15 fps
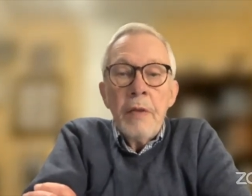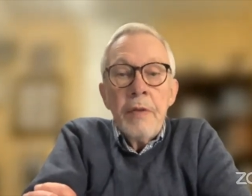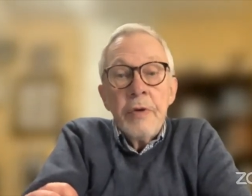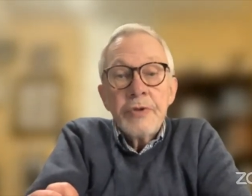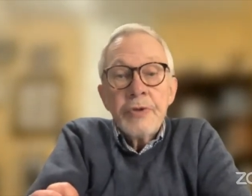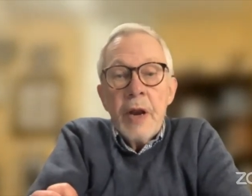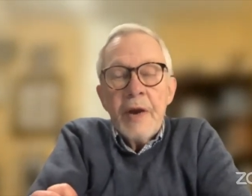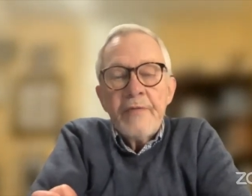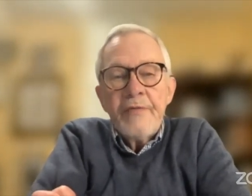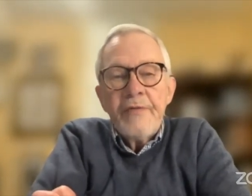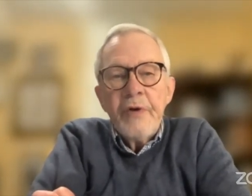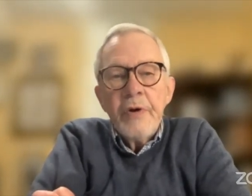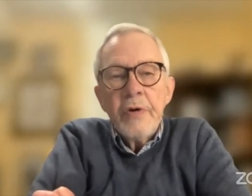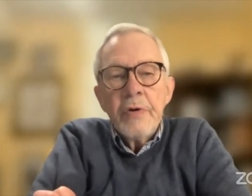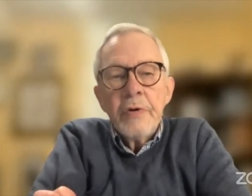there's a lot of
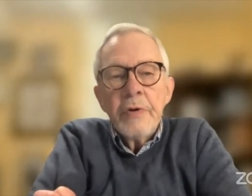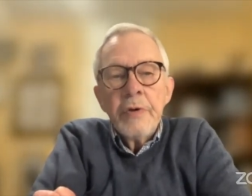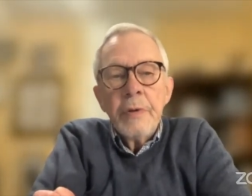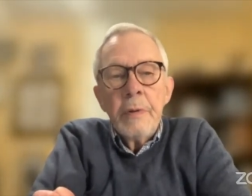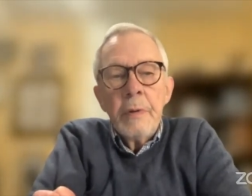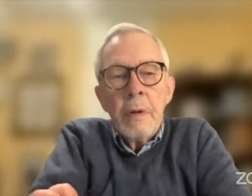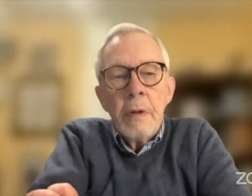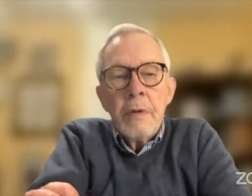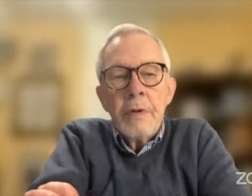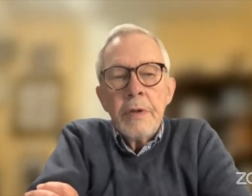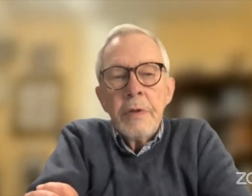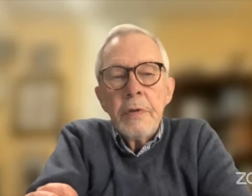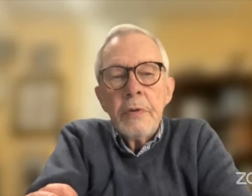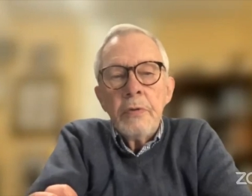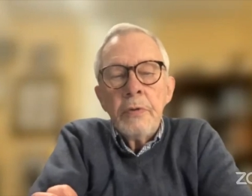fear in the
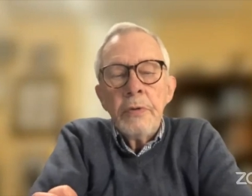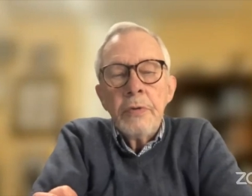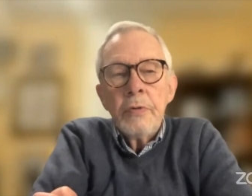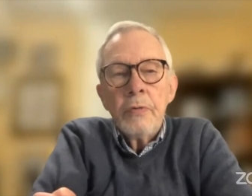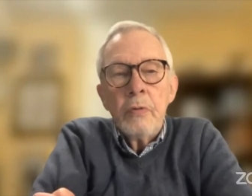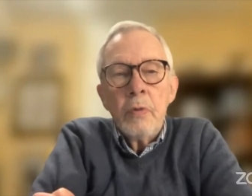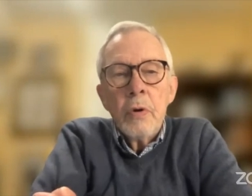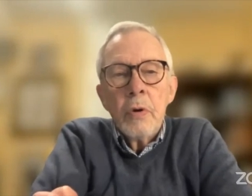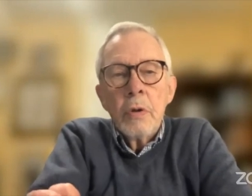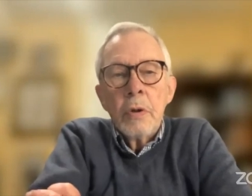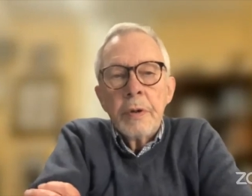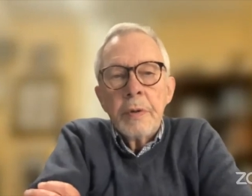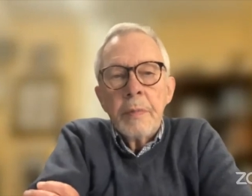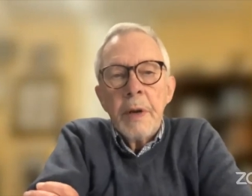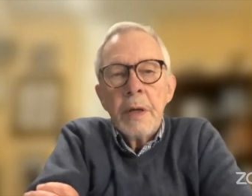UU world
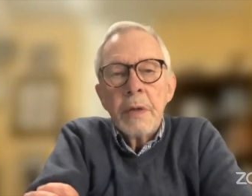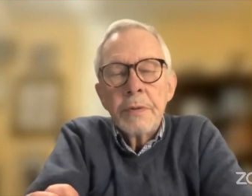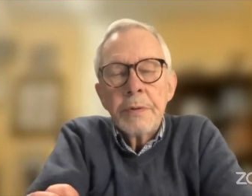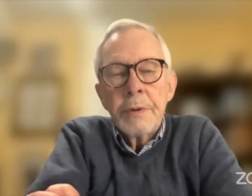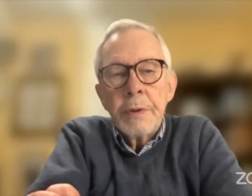about